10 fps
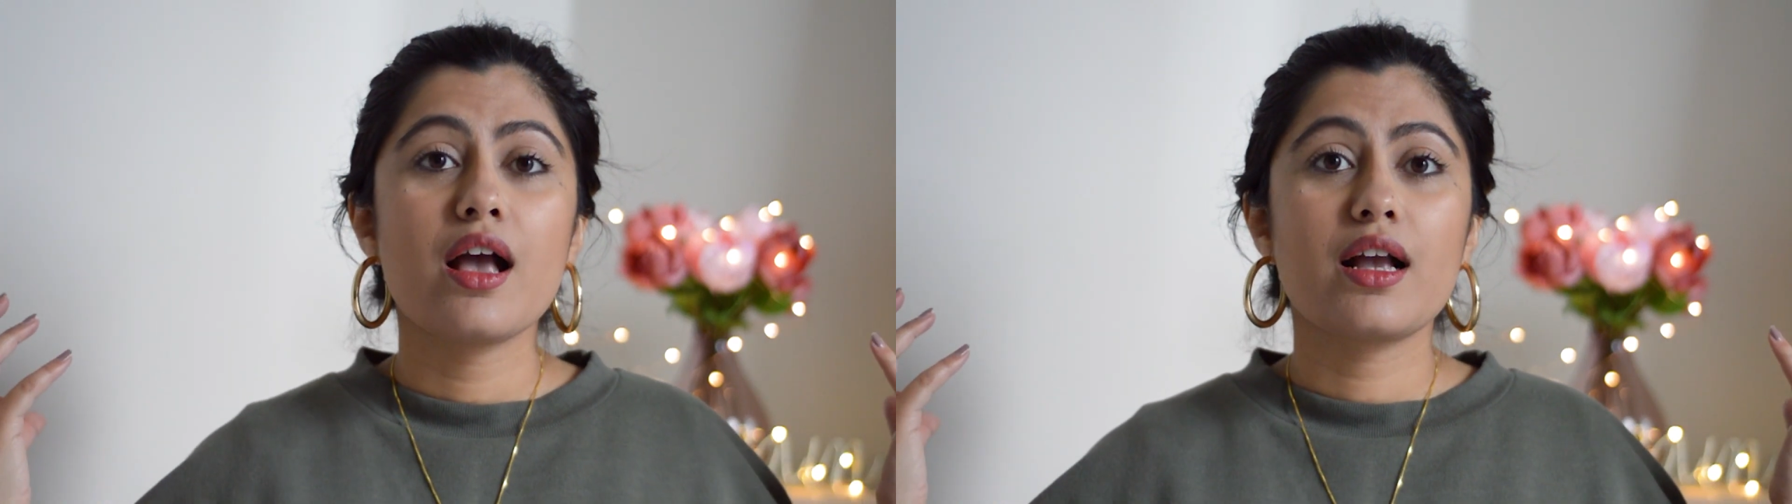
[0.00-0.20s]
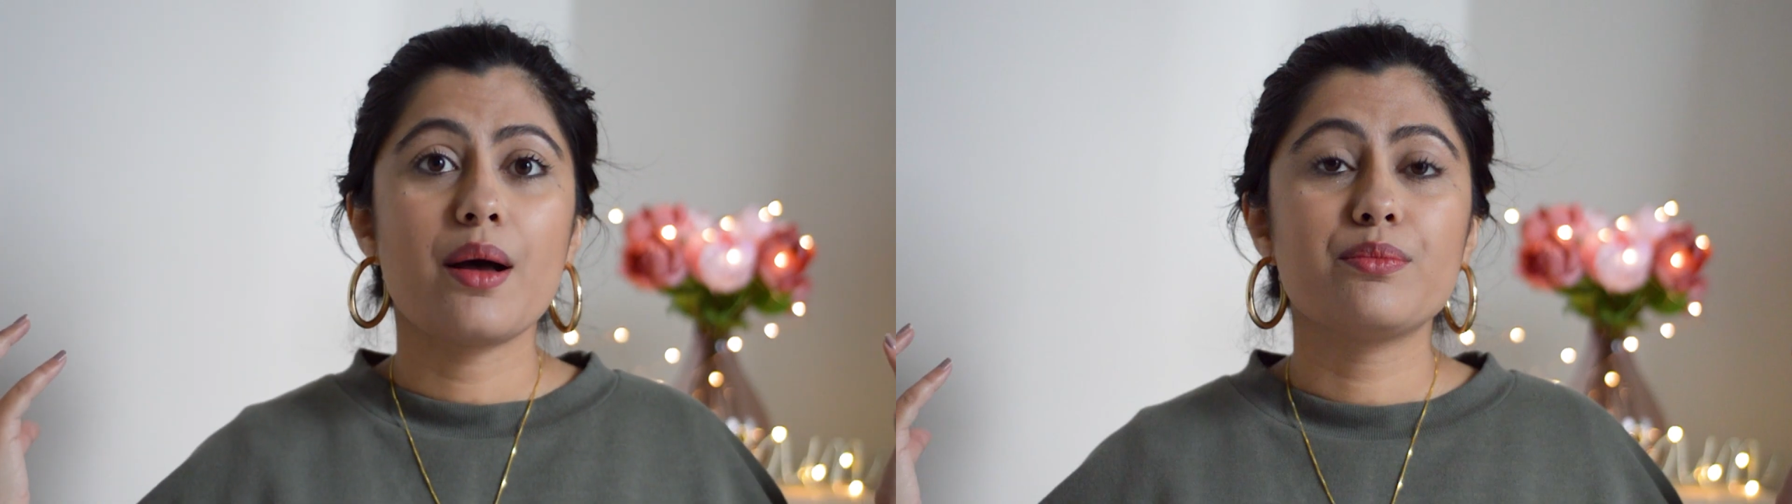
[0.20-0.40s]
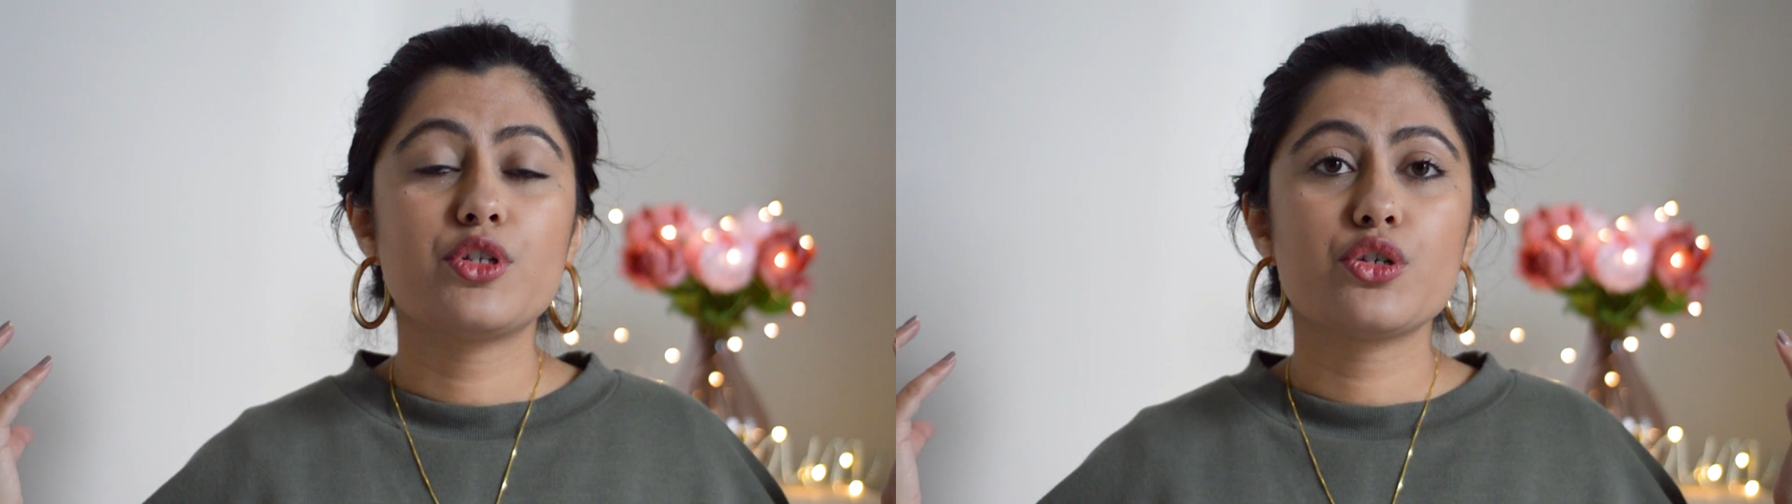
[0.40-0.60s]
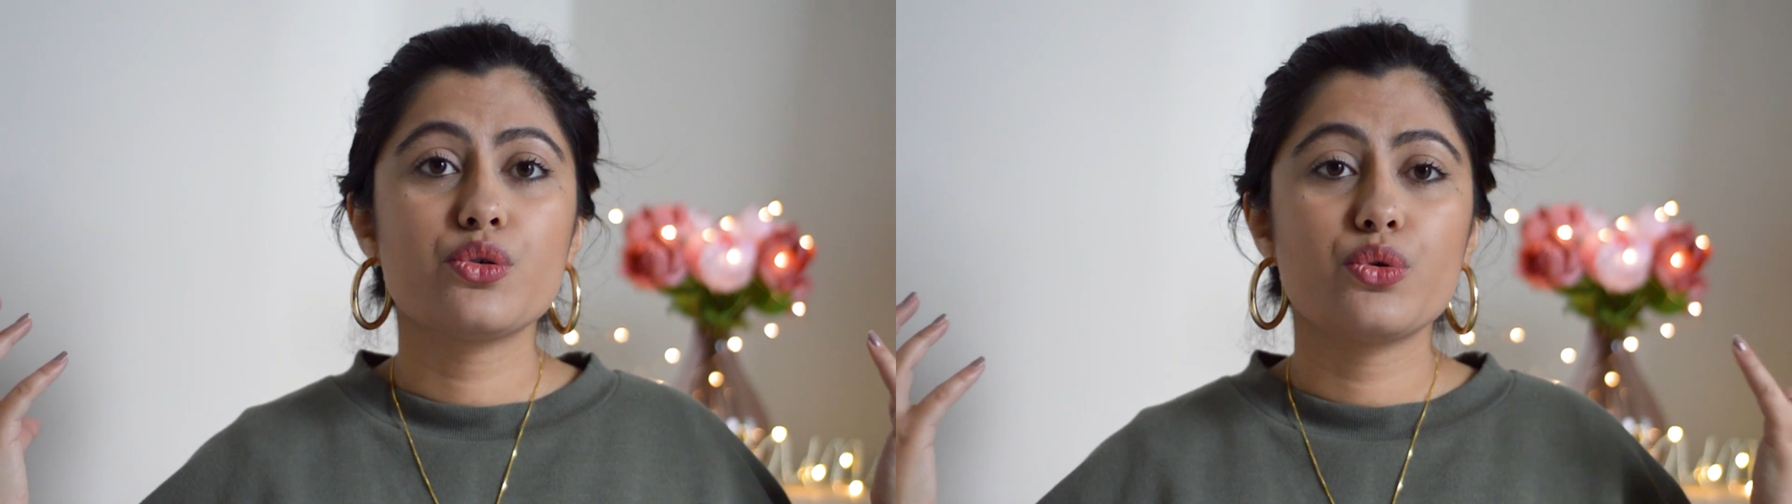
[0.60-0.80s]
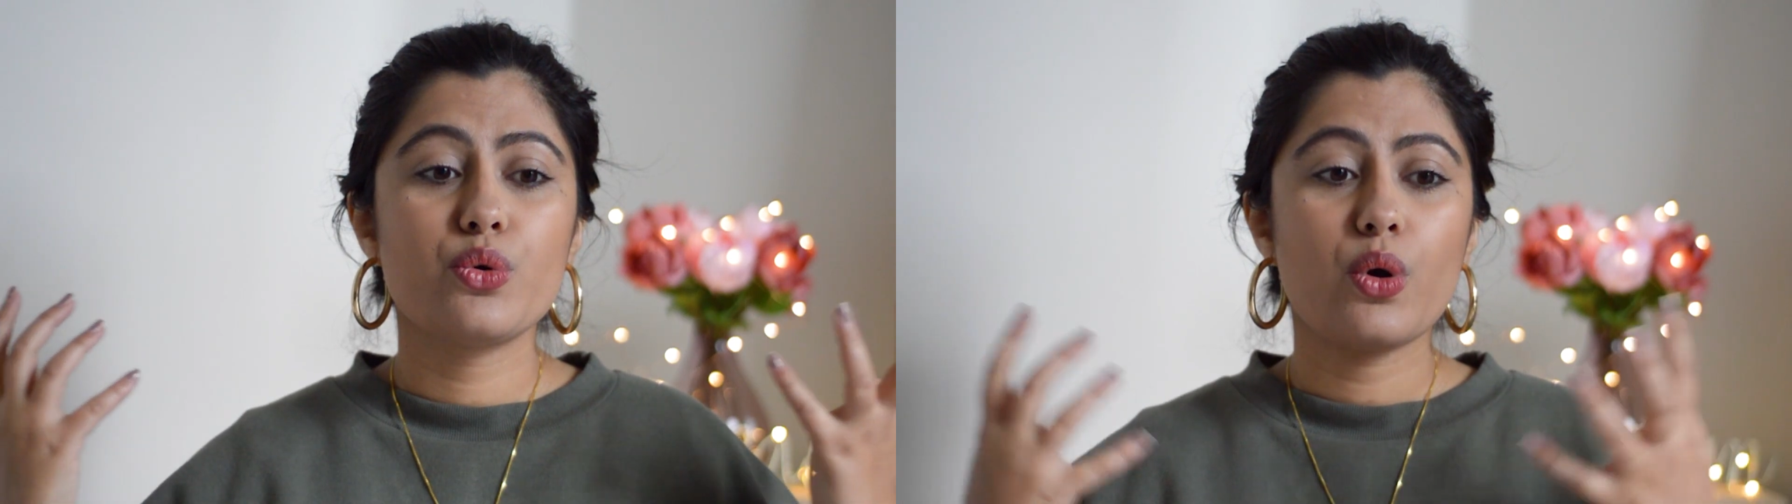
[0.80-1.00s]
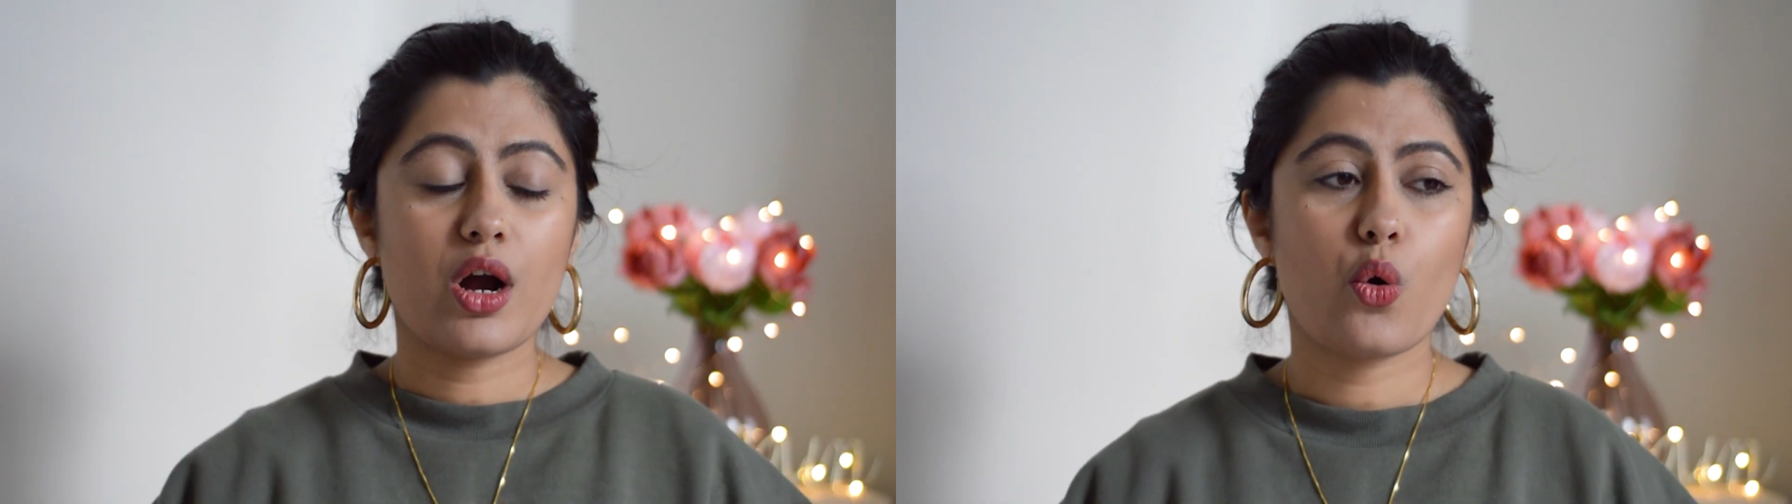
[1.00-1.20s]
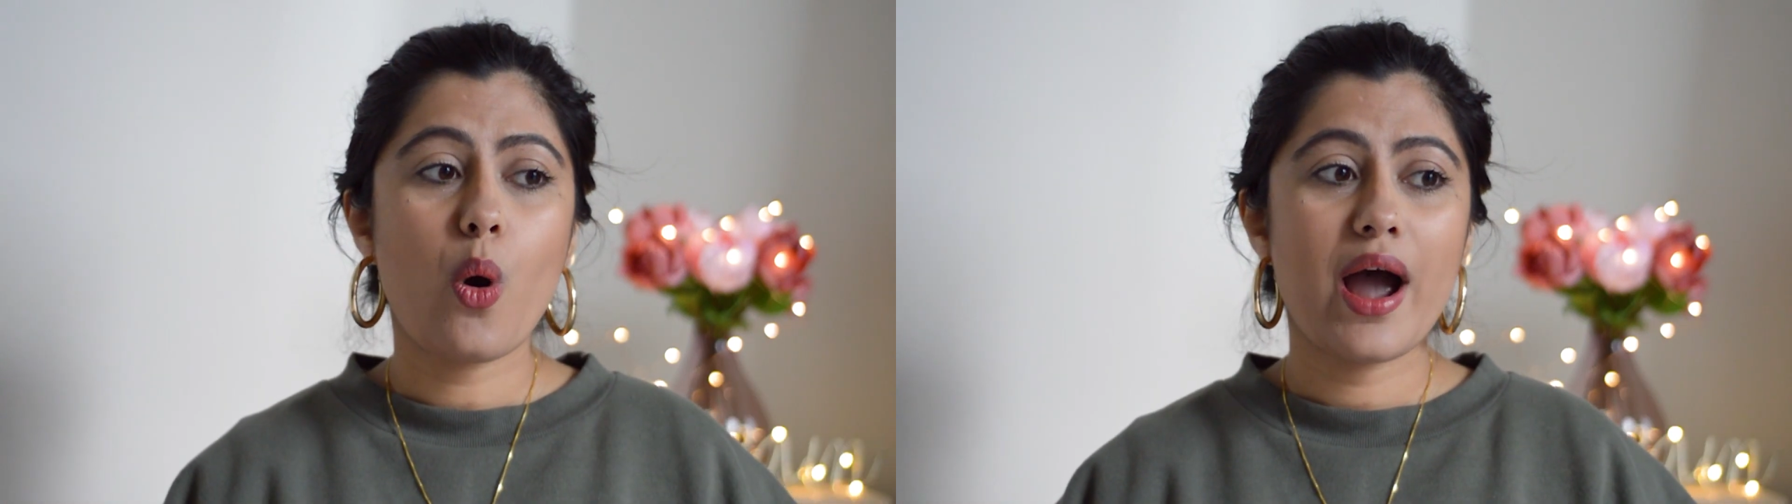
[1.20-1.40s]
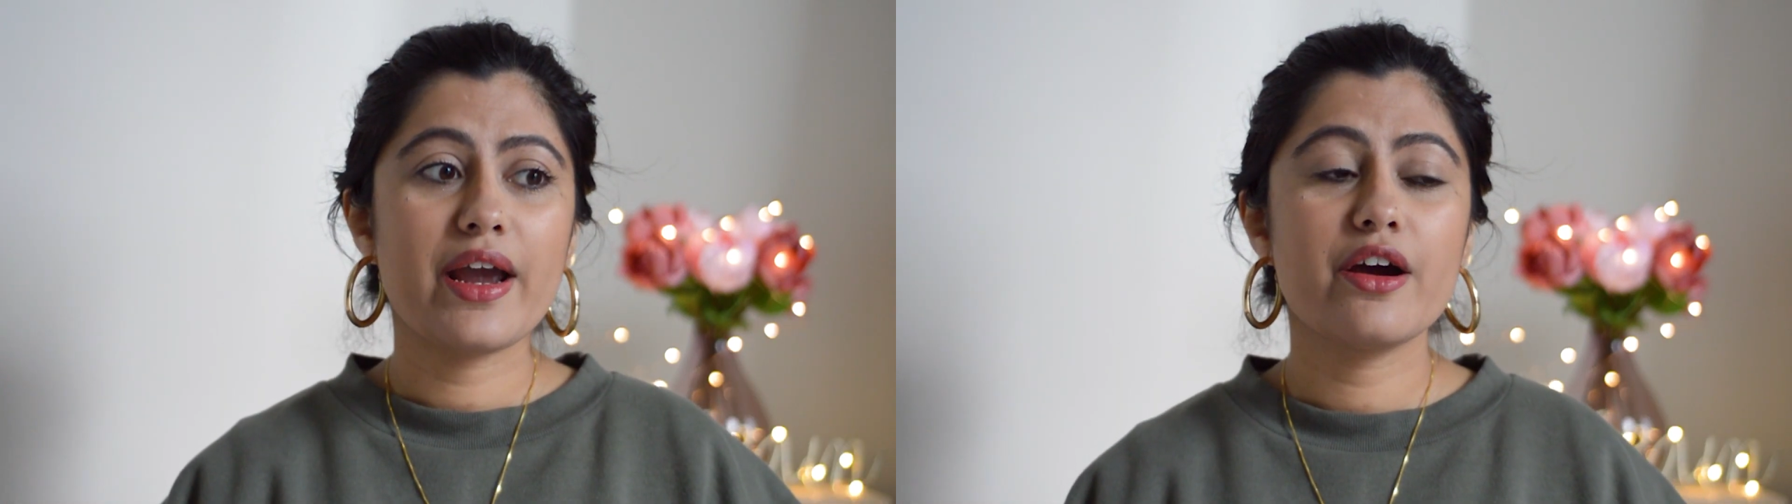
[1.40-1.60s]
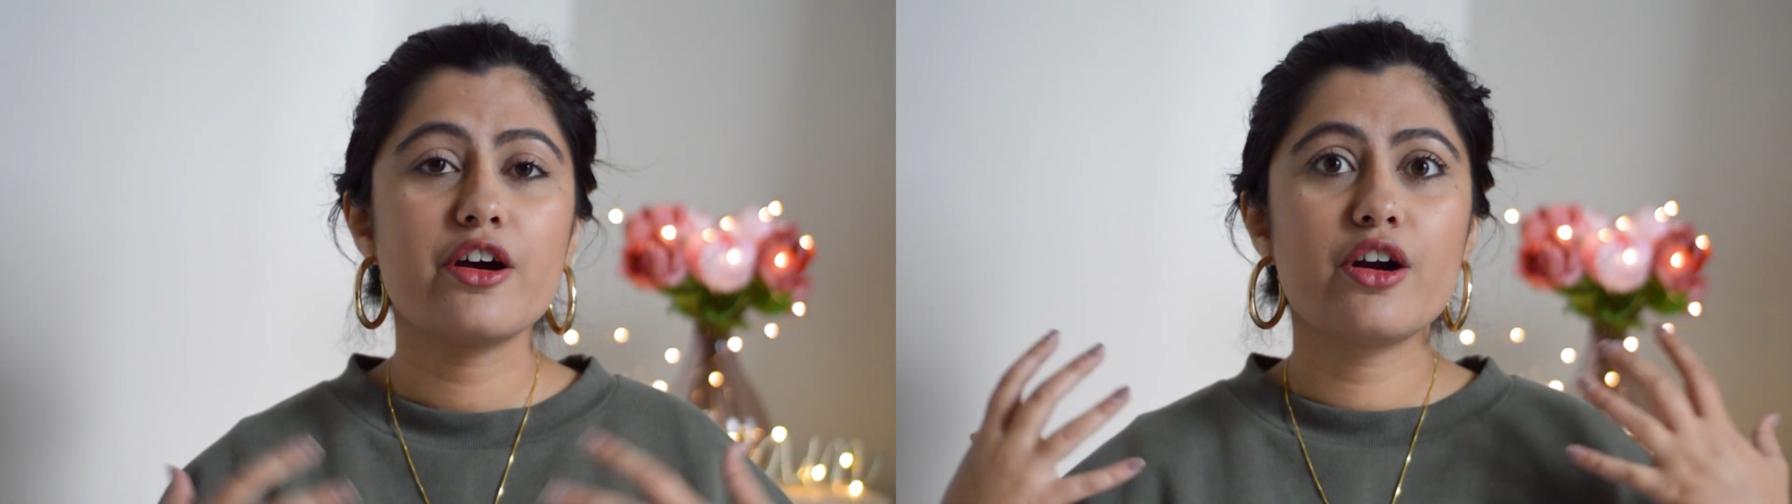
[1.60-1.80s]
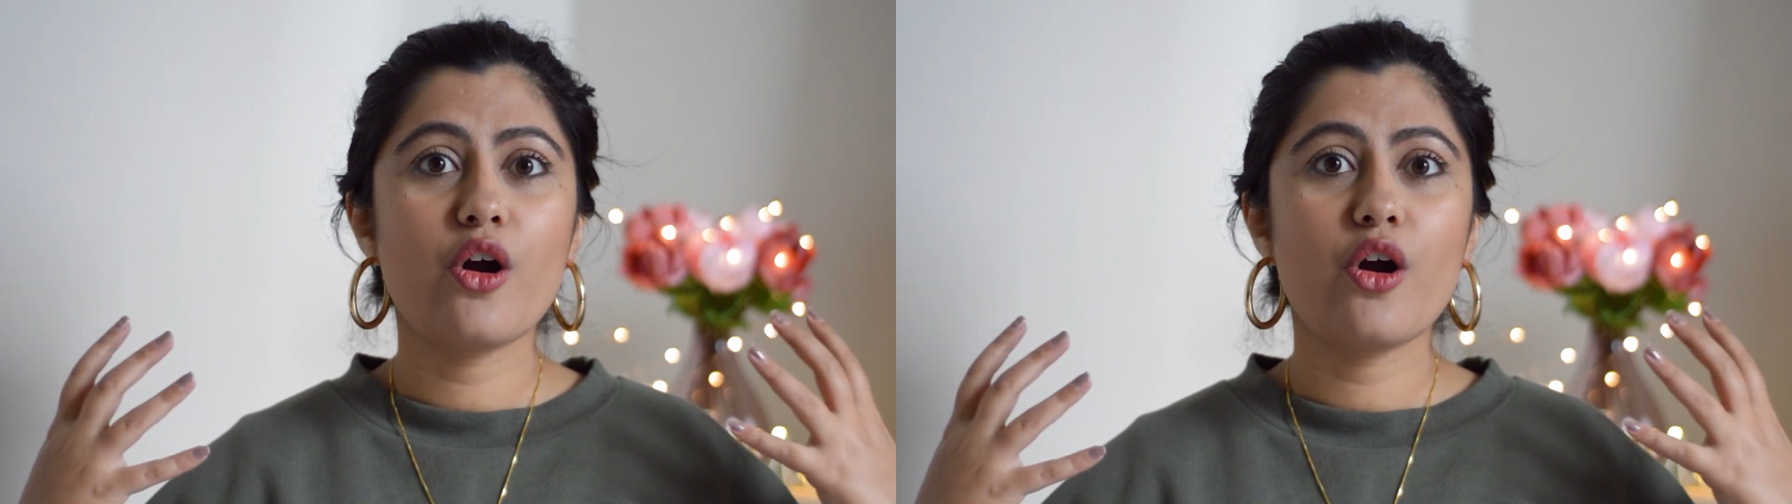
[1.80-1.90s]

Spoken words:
come to acquire